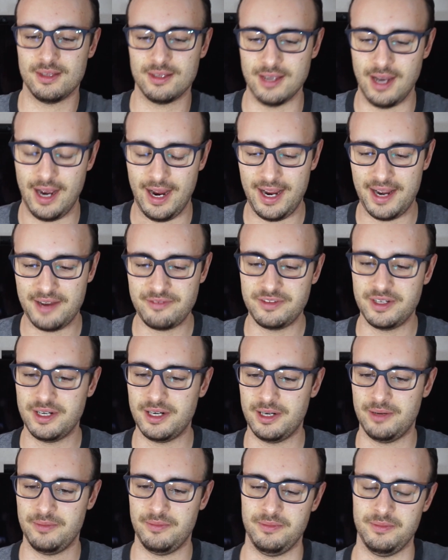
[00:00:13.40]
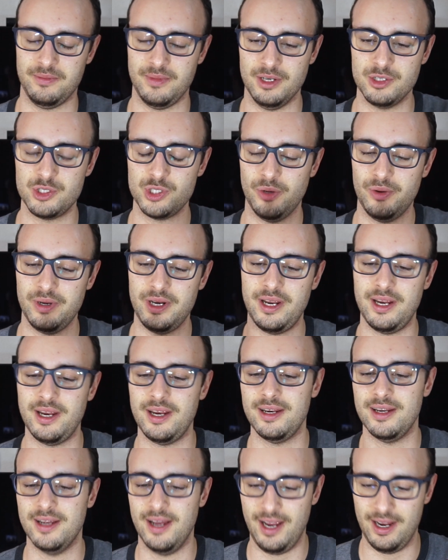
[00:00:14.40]
I have a
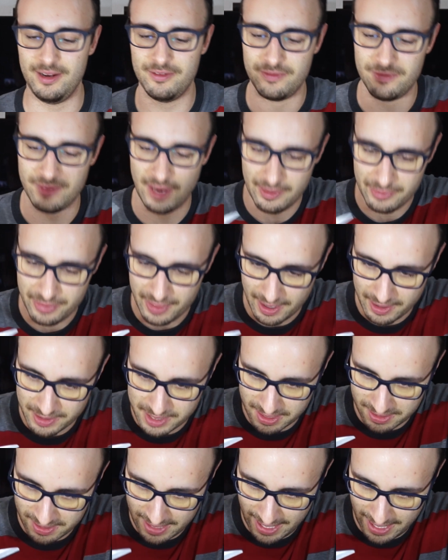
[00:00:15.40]
Sony a5000